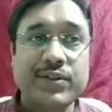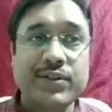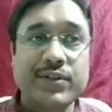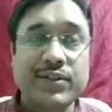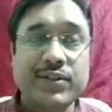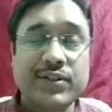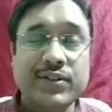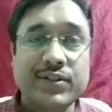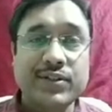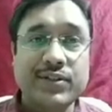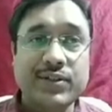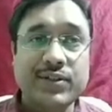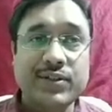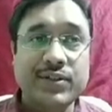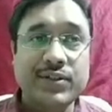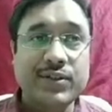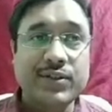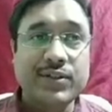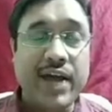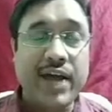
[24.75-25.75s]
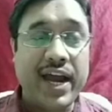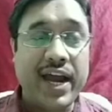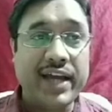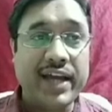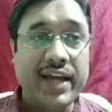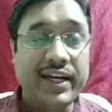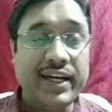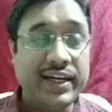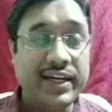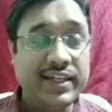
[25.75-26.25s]
So and
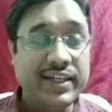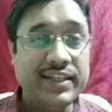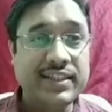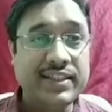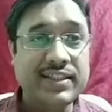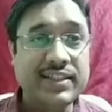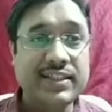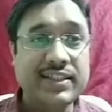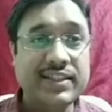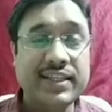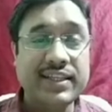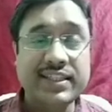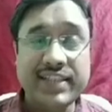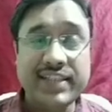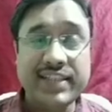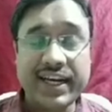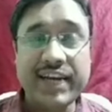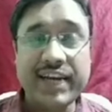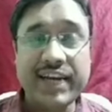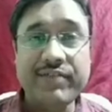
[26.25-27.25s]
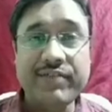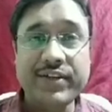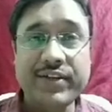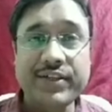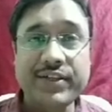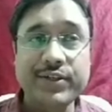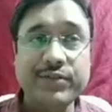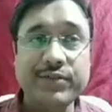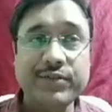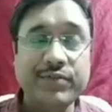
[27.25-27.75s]
it is the second
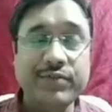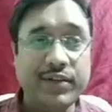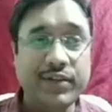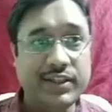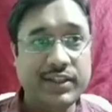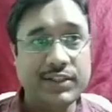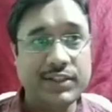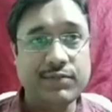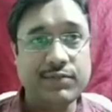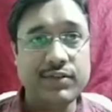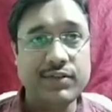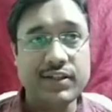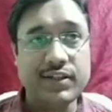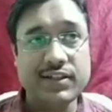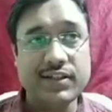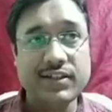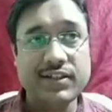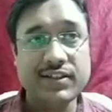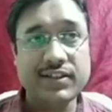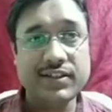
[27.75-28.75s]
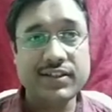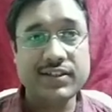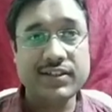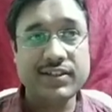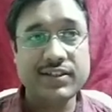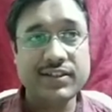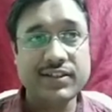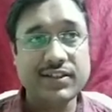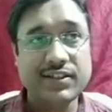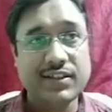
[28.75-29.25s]
video for this week.
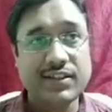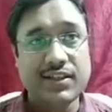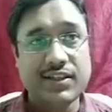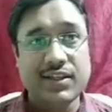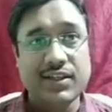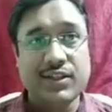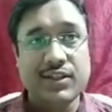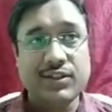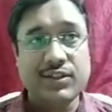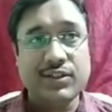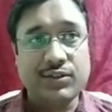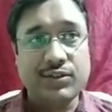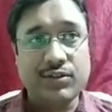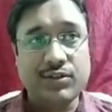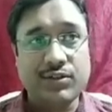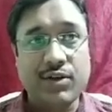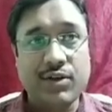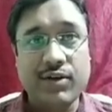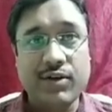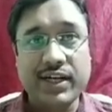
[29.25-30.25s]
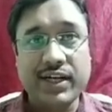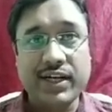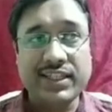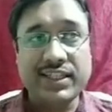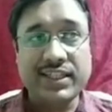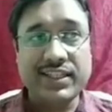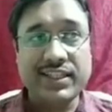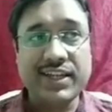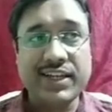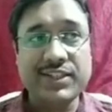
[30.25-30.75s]
So now let's
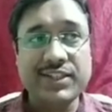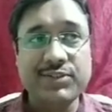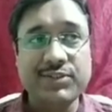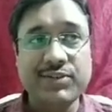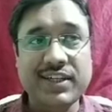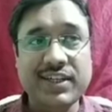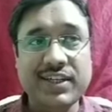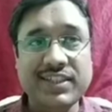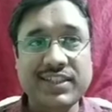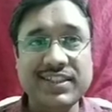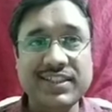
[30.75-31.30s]
start, students.